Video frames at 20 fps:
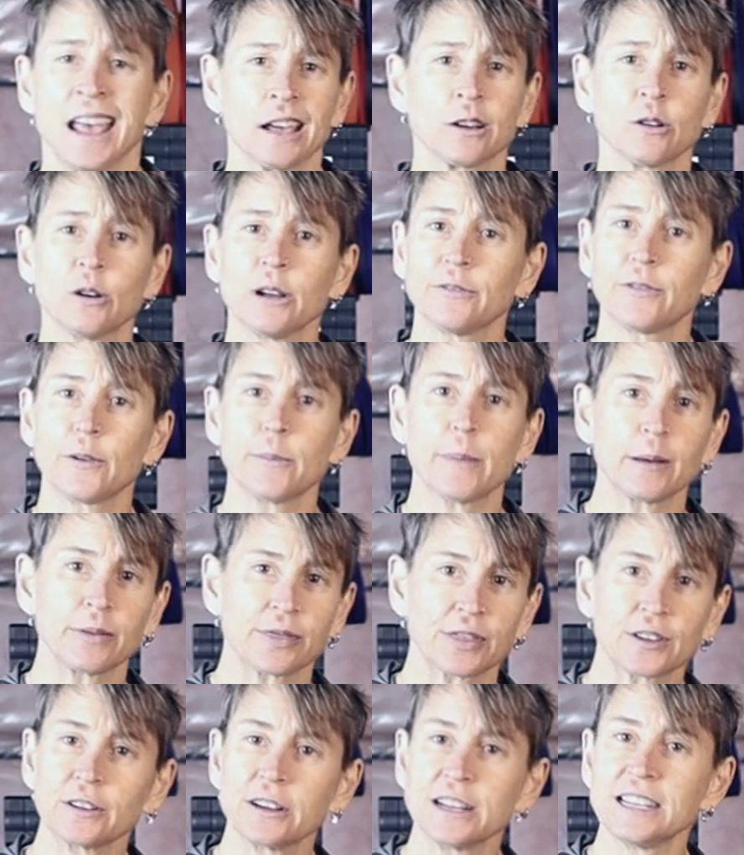and going for
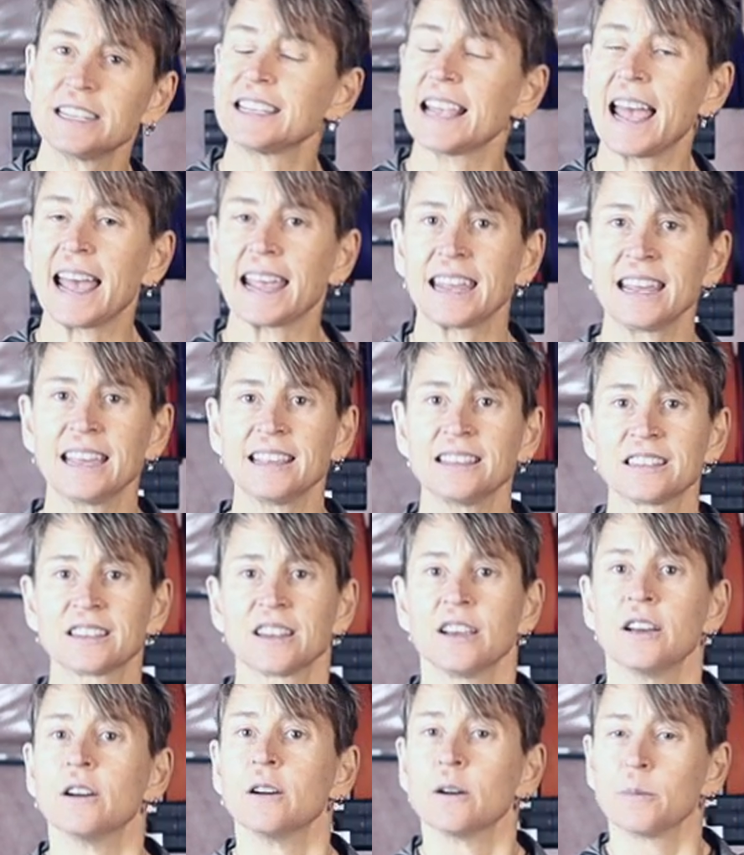about 30
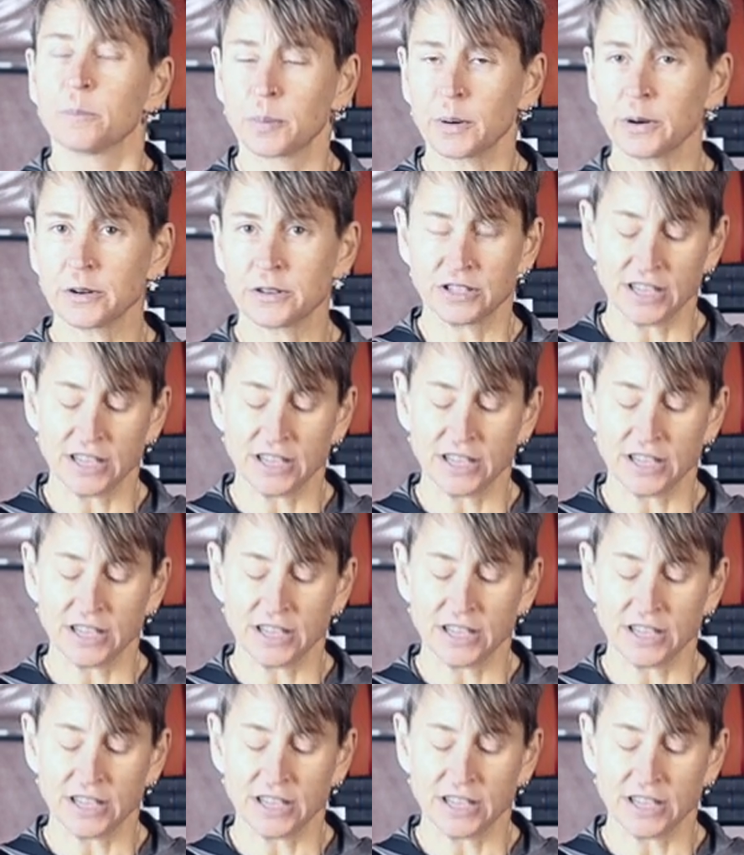seconds per